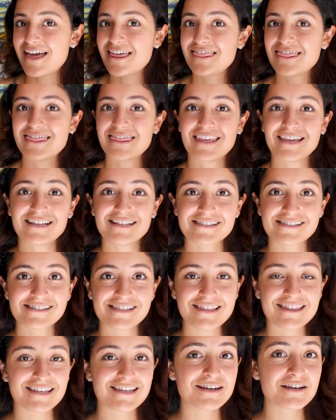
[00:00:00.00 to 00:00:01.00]
And this,
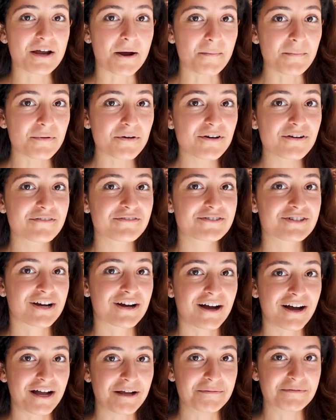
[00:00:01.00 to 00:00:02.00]
the number of
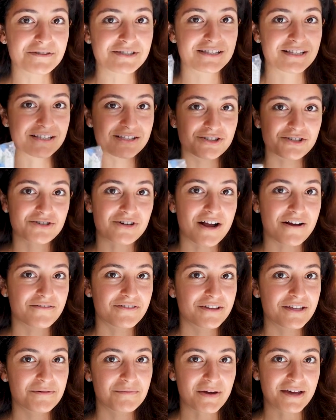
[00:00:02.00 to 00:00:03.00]
times this
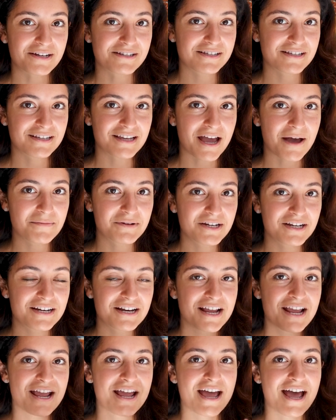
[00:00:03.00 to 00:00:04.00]
traveling medicine cabinet
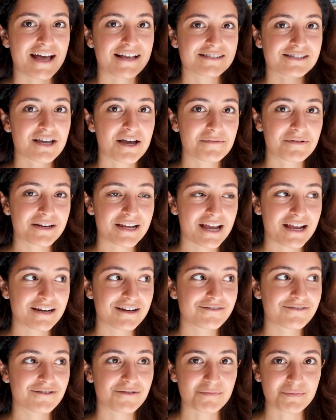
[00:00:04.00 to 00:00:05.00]
has come in
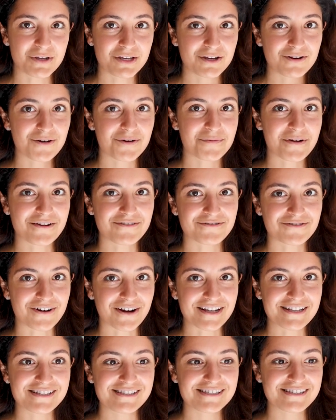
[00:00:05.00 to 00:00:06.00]
handy for me or my
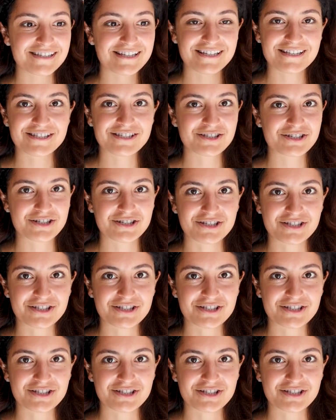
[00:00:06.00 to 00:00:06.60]
friends is